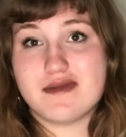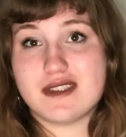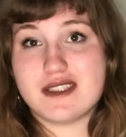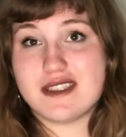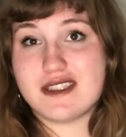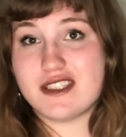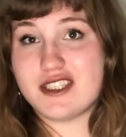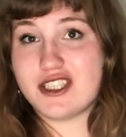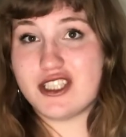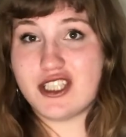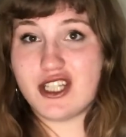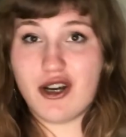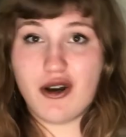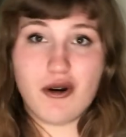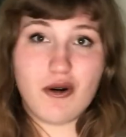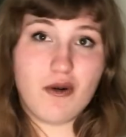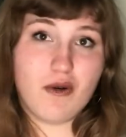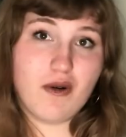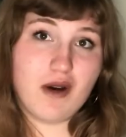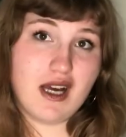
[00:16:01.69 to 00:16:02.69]

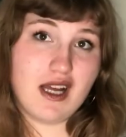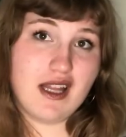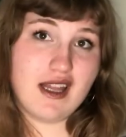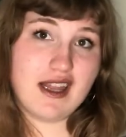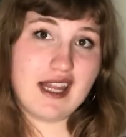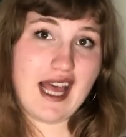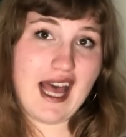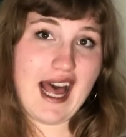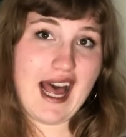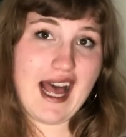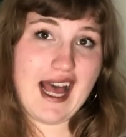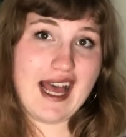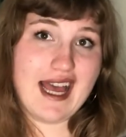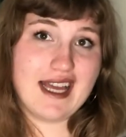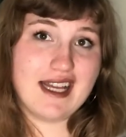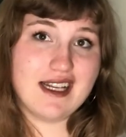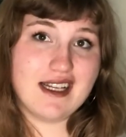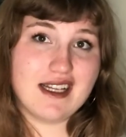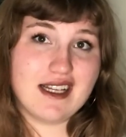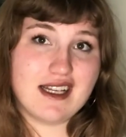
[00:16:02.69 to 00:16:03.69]
show that
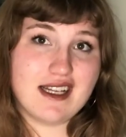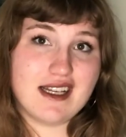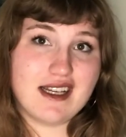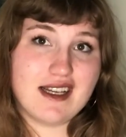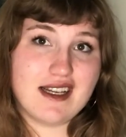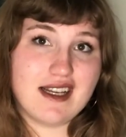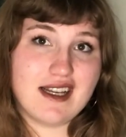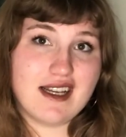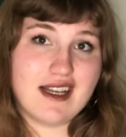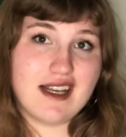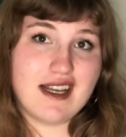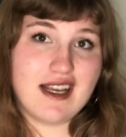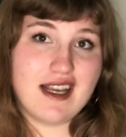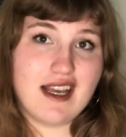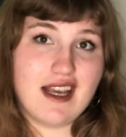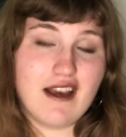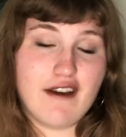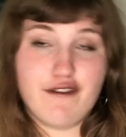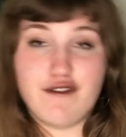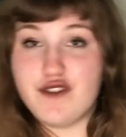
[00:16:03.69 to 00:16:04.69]

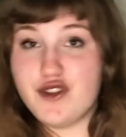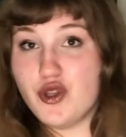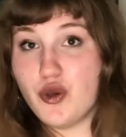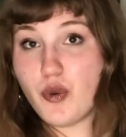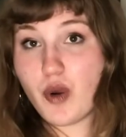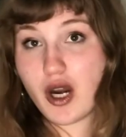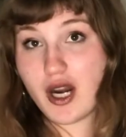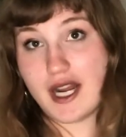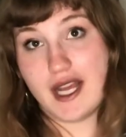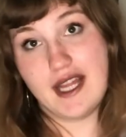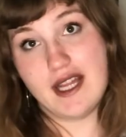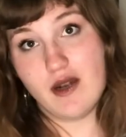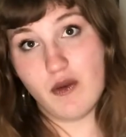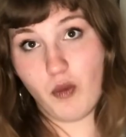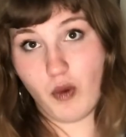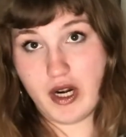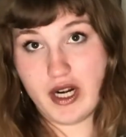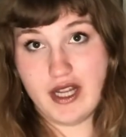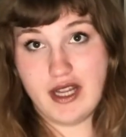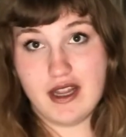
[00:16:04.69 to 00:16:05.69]
if you are in
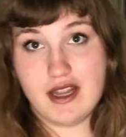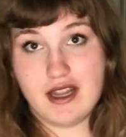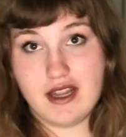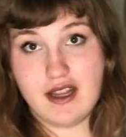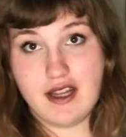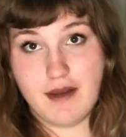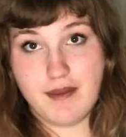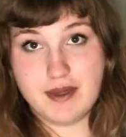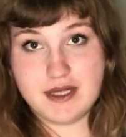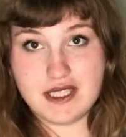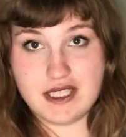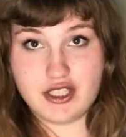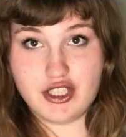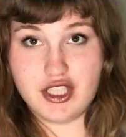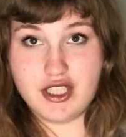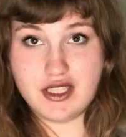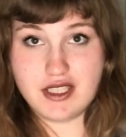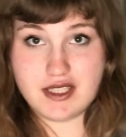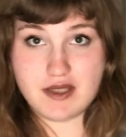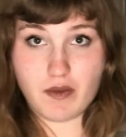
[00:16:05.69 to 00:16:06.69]
one of the
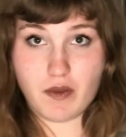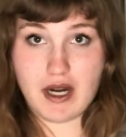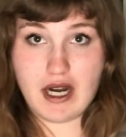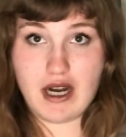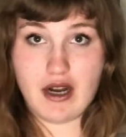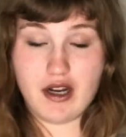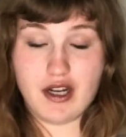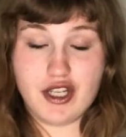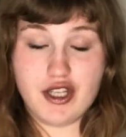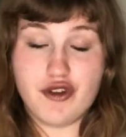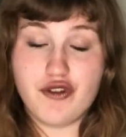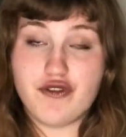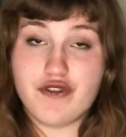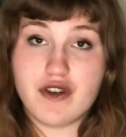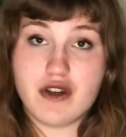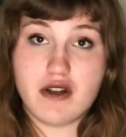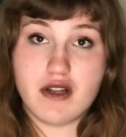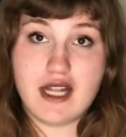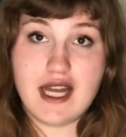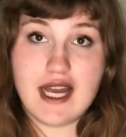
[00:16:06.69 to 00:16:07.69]
positions where you
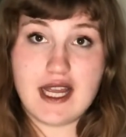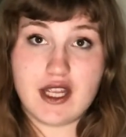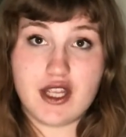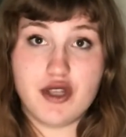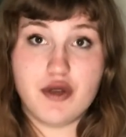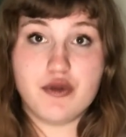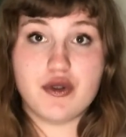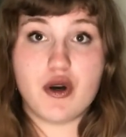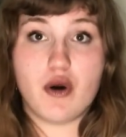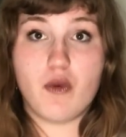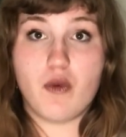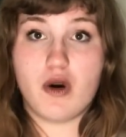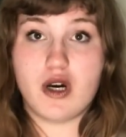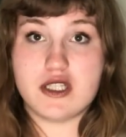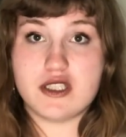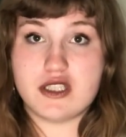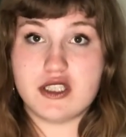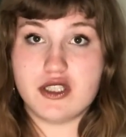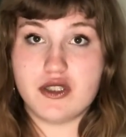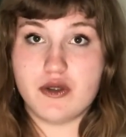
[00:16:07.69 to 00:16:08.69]
feel like you don't
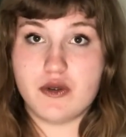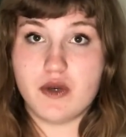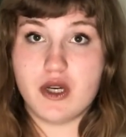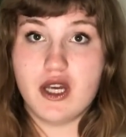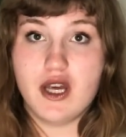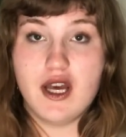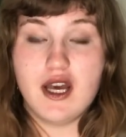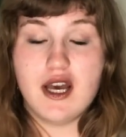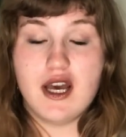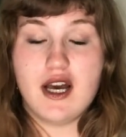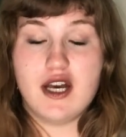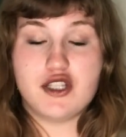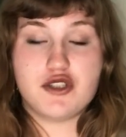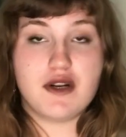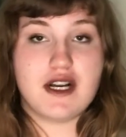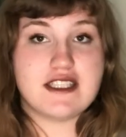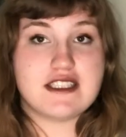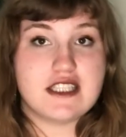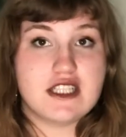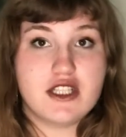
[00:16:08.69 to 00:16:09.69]
want to
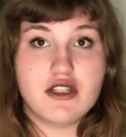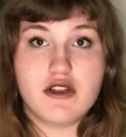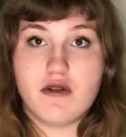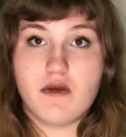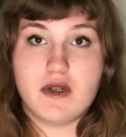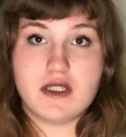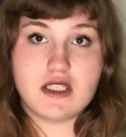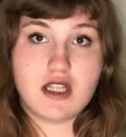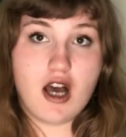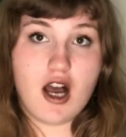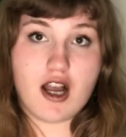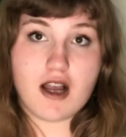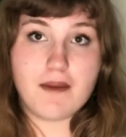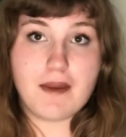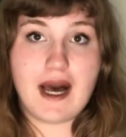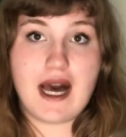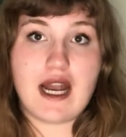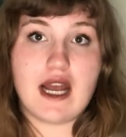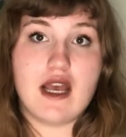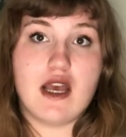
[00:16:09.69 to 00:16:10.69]
address it, you don't want to talk
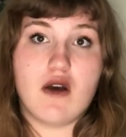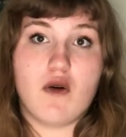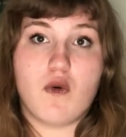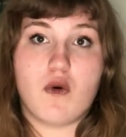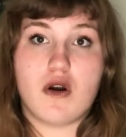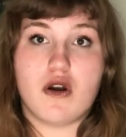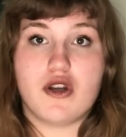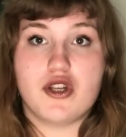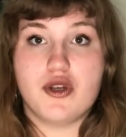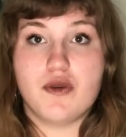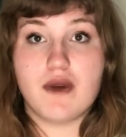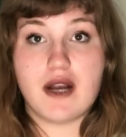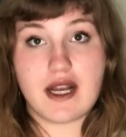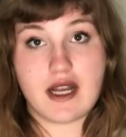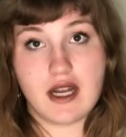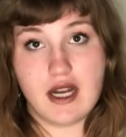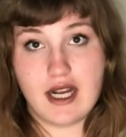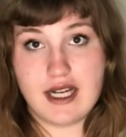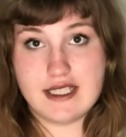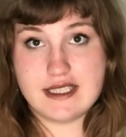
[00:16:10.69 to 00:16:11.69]
about it, or you
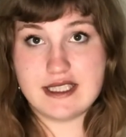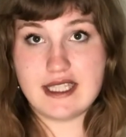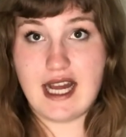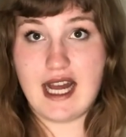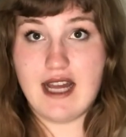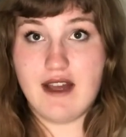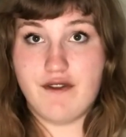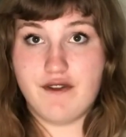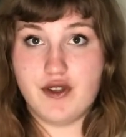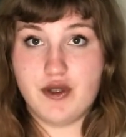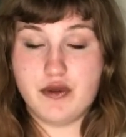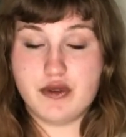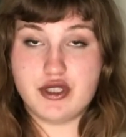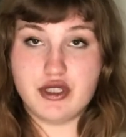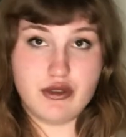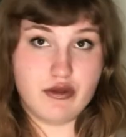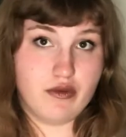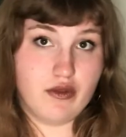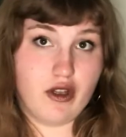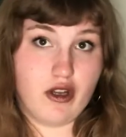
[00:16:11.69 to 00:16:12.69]
recognize that if you
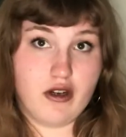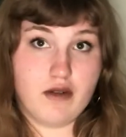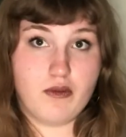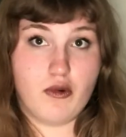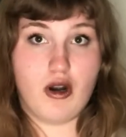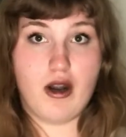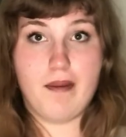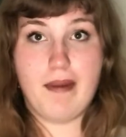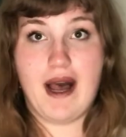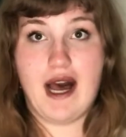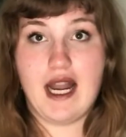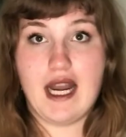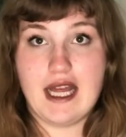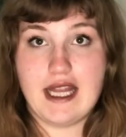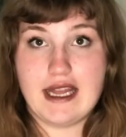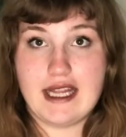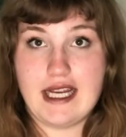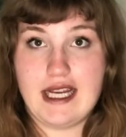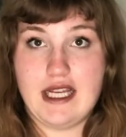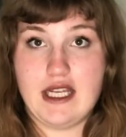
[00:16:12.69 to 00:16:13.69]
do learn more about it
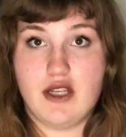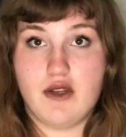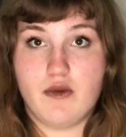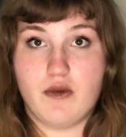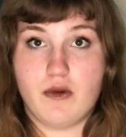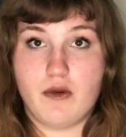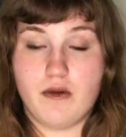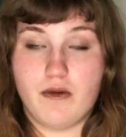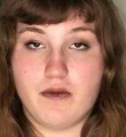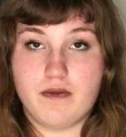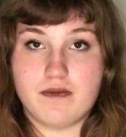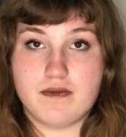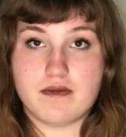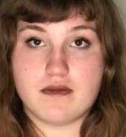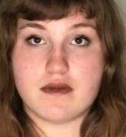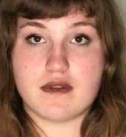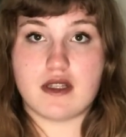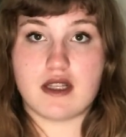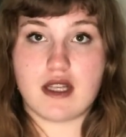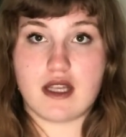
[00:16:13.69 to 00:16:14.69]
that you will
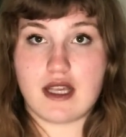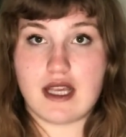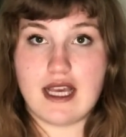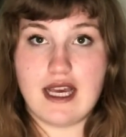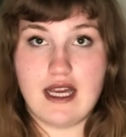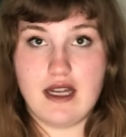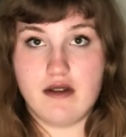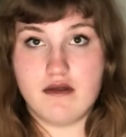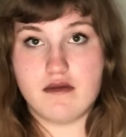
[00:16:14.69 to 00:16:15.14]
get